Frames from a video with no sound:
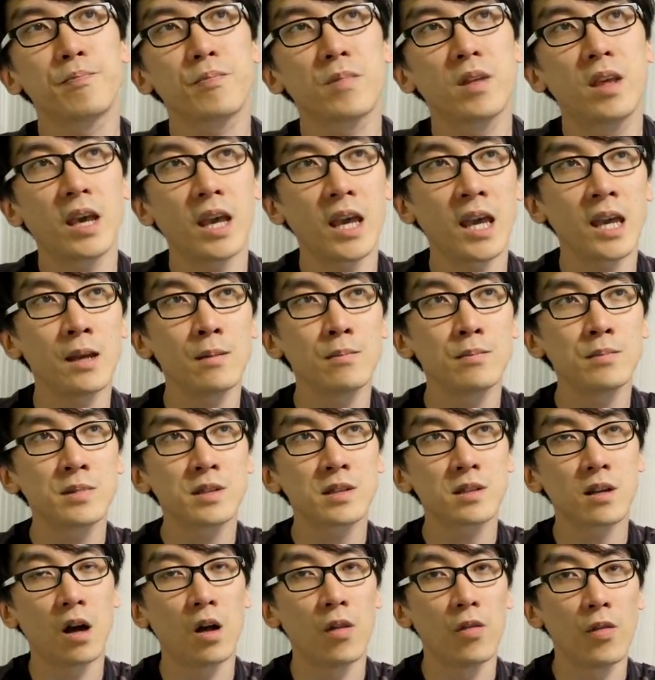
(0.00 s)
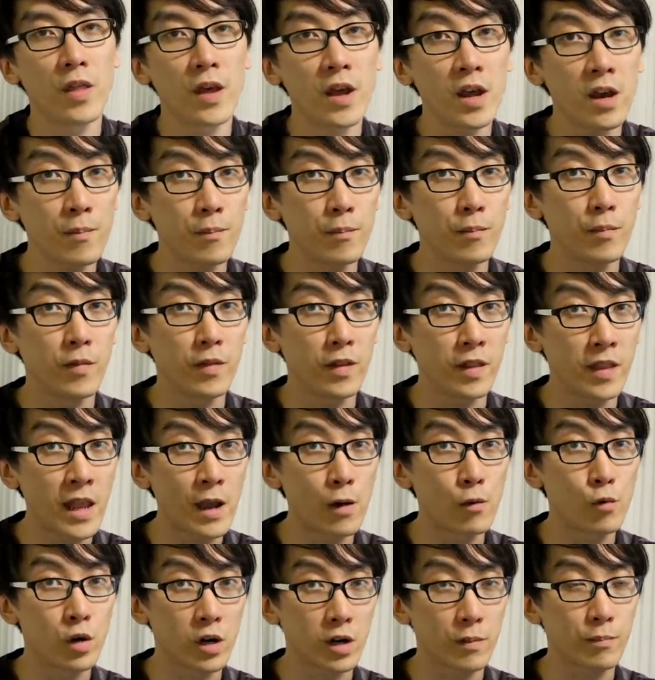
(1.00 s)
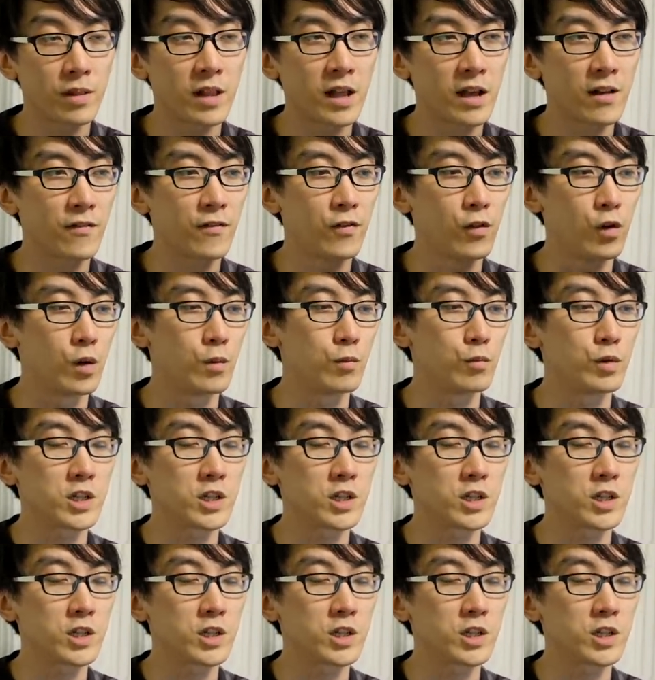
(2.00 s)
games on their network platform,